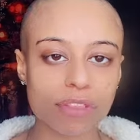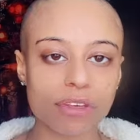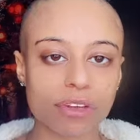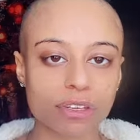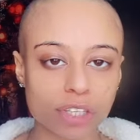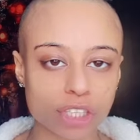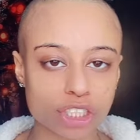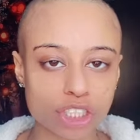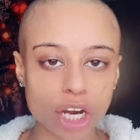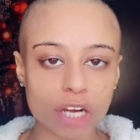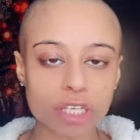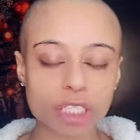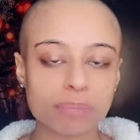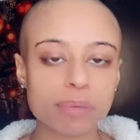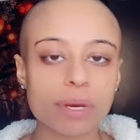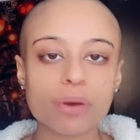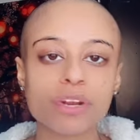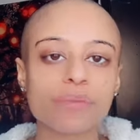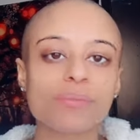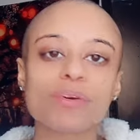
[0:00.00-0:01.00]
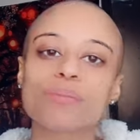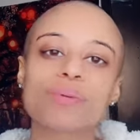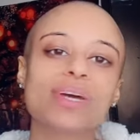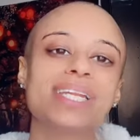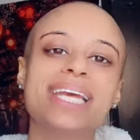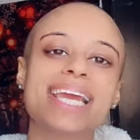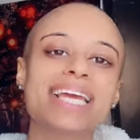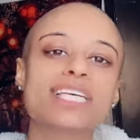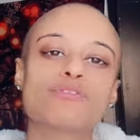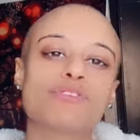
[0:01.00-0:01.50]
for the, the church building when
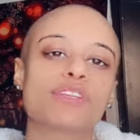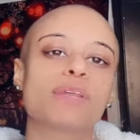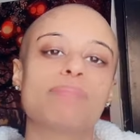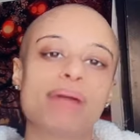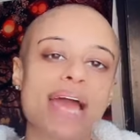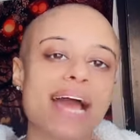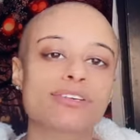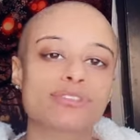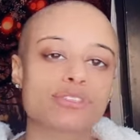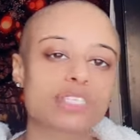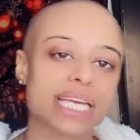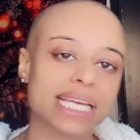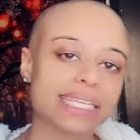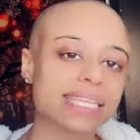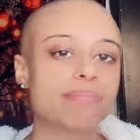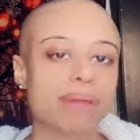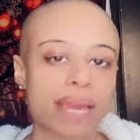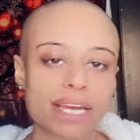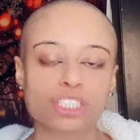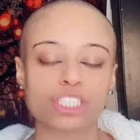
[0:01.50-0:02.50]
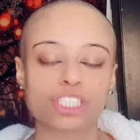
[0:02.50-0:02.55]
really it's for the pastors to get their